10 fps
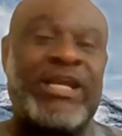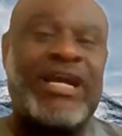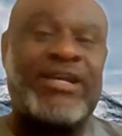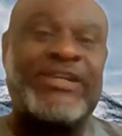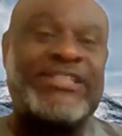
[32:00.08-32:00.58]

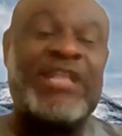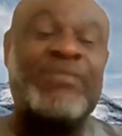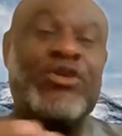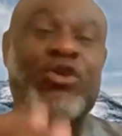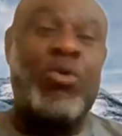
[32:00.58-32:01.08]
address.
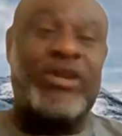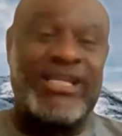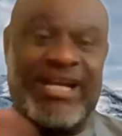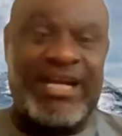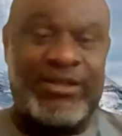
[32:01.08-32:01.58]
Send me your
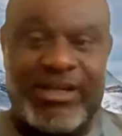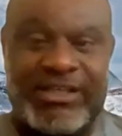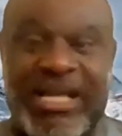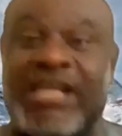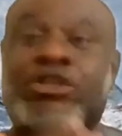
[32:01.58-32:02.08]
wallet
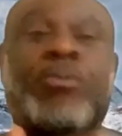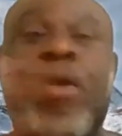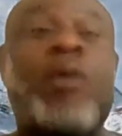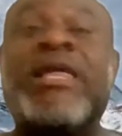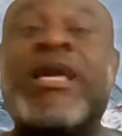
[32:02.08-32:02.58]
address. That's the
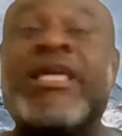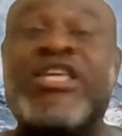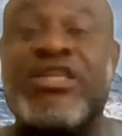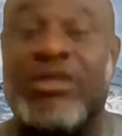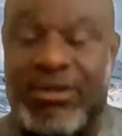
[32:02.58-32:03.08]
public
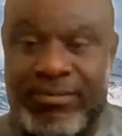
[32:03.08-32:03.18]
key.